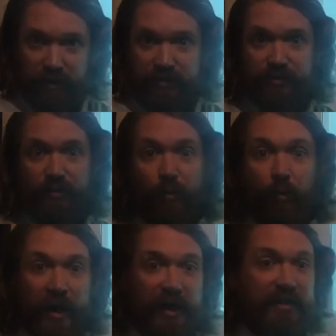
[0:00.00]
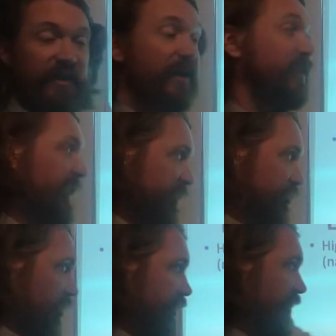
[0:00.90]
So the way that an
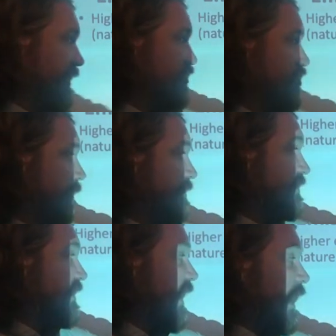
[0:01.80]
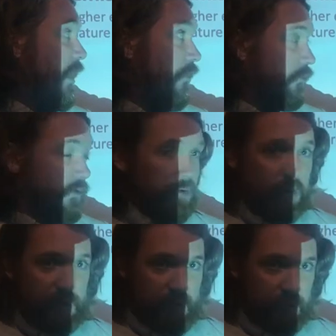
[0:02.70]
electron can jump down a
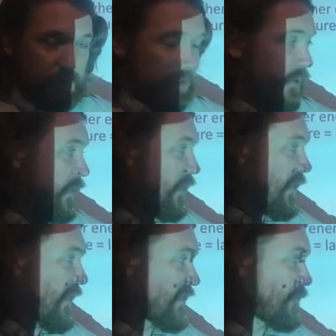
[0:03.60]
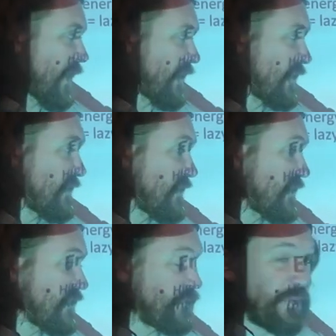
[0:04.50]
level is by
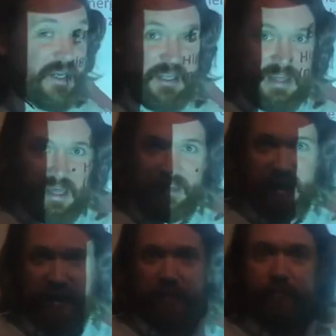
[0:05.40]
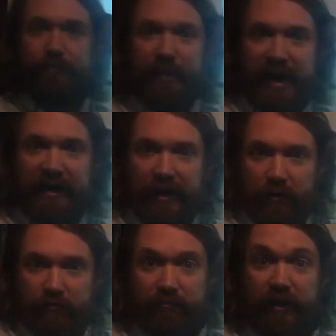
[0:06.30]
spitting that light back
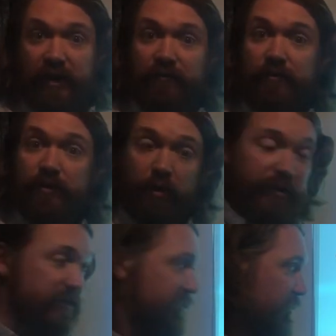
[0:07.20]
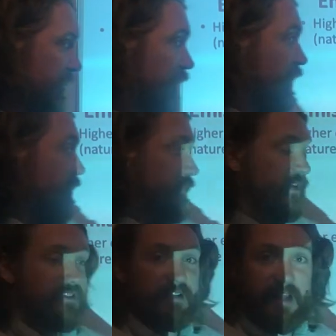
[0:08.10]
out. And if you notice,
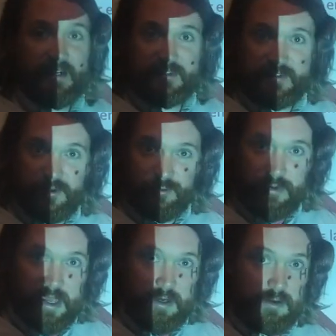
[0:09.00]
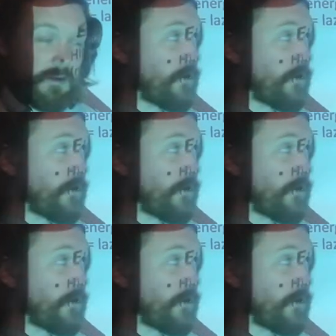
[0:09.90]
this light is still red